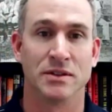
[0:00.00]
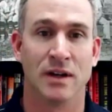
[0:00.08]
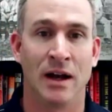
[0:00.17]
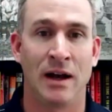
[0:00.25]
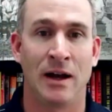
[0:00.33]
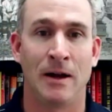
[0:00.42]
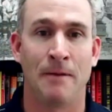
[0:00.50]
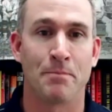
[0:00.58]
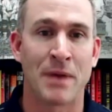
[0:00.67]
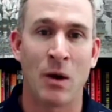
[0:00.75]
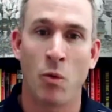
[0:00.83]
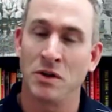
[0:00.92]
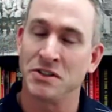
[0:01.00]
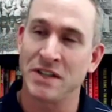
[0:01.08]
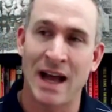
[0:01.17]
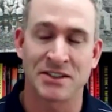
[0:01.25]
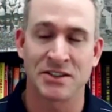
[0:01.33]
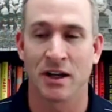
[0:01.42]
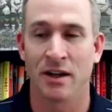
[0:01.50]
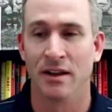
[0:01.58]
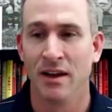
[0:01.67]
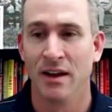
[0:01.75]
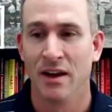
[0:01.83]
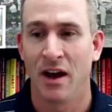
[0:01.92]
I once asked a
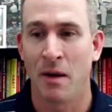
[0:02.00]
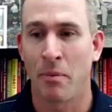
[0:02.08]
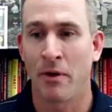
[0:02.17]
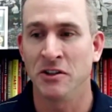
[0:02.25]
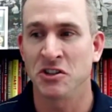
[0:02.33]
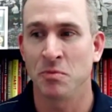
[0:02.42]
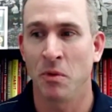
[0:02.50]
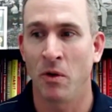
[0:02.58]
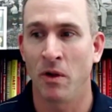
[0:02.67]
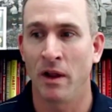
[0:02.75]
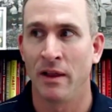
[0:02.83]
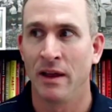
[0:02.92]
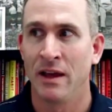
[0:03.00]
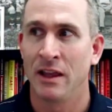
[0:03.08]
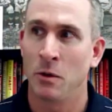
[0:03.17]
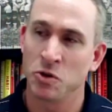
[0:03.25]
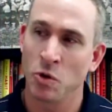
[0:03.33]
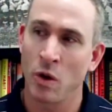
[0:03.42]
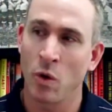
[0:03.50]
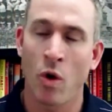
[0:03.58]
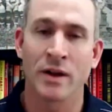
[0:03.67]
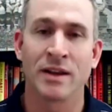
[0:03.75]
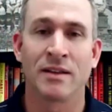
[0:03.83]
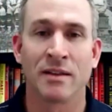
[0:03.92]
principal, there was only
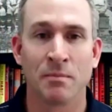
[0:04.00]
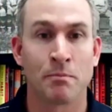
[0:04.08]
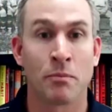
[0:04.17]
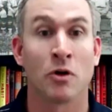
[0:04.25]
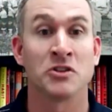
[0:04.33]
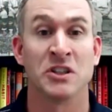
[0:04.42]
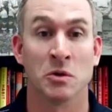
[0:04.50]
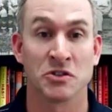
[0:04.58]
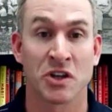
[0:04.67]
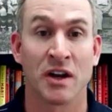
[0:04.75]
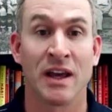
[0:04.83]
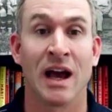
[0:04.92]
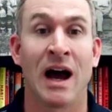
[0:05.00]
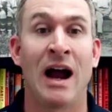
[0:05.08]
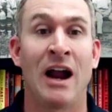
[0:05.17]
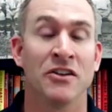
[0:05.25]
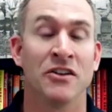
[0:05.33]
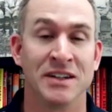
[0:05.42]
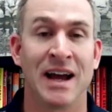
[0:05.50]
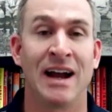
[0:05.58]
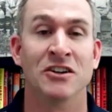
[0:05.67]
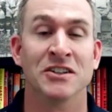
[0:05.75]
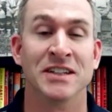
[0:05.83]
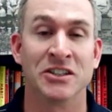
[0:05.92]
one person that was going to get hired in the
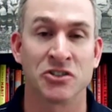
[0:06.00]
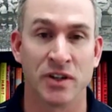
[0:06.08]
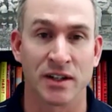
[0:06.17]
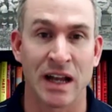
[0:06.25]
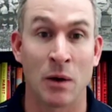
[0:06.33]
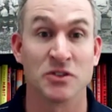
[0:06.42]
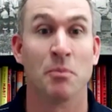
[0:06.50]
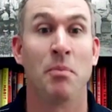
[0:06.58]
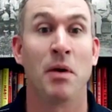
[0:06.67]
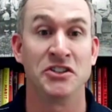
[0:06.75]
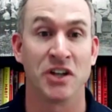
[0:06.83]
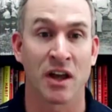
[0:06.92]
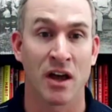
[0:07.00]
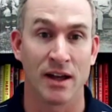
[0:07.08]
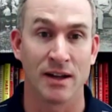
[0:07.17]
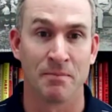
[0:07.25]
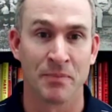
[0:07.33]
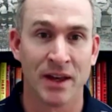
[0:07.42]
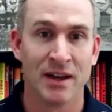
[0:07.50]
entire district. That was a budget cut.